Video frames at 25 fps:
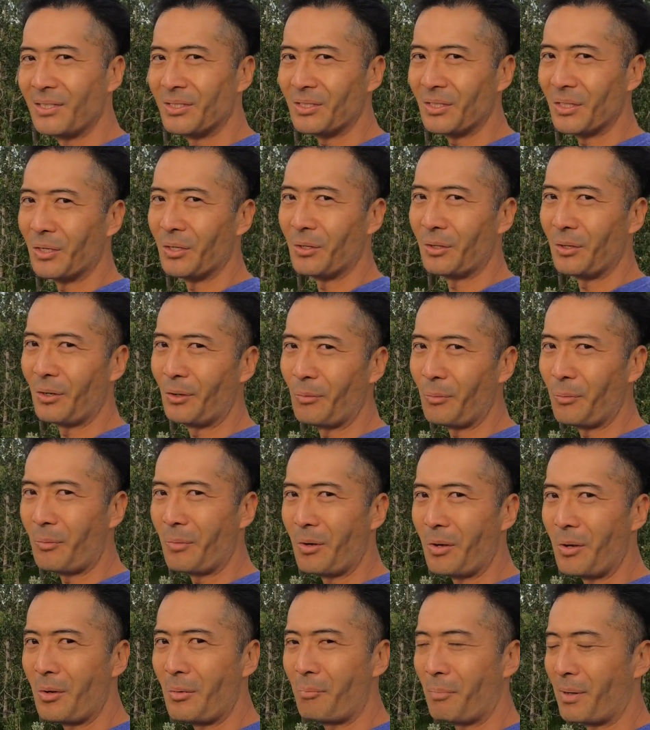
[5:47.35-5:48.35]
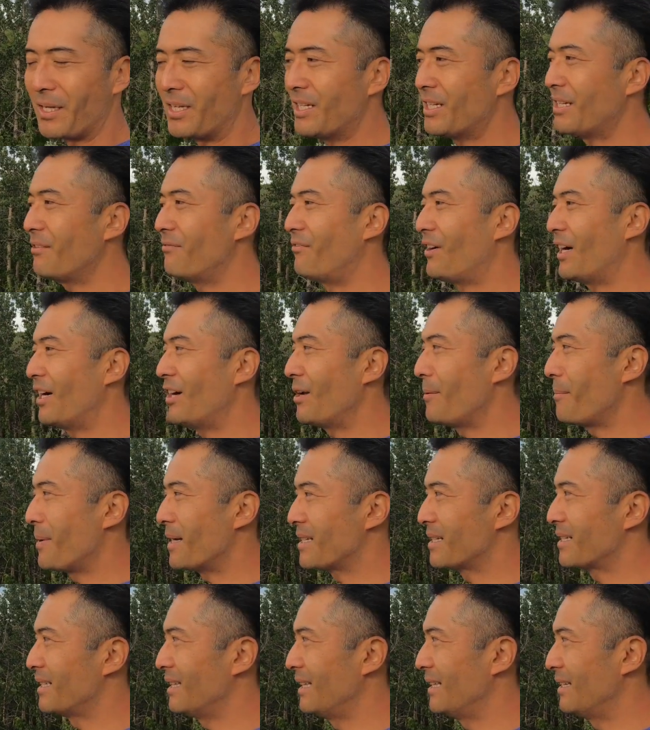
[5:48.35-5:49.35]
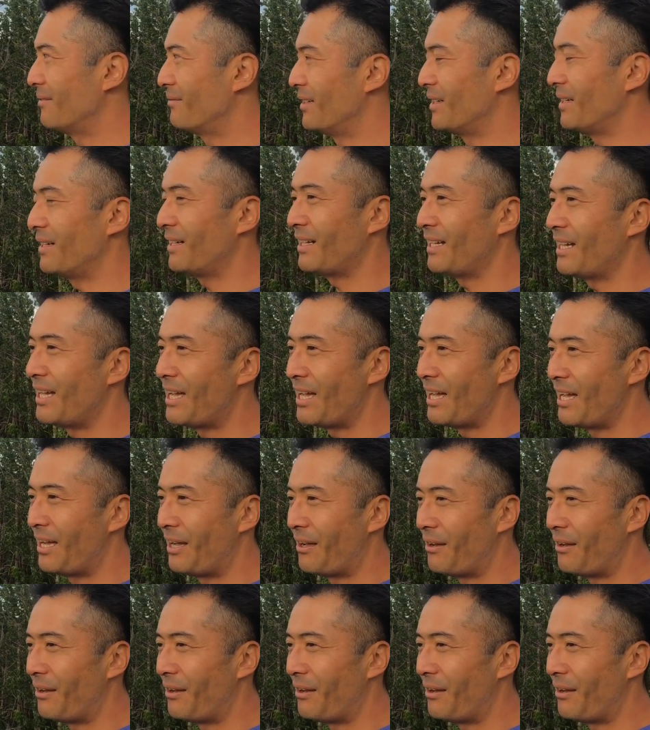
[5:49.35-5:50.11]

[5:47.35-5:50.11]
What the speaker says: So, but you can very much live a